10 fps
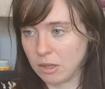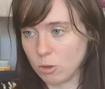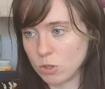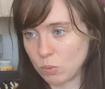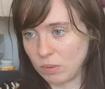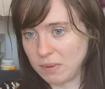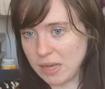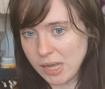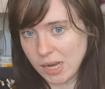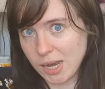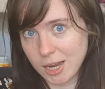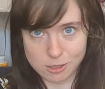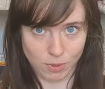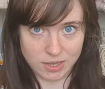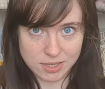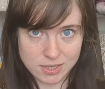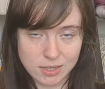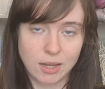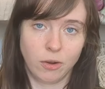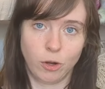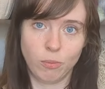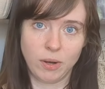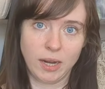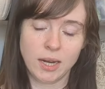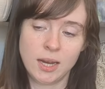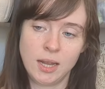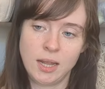Those will be in next month's kiln opening.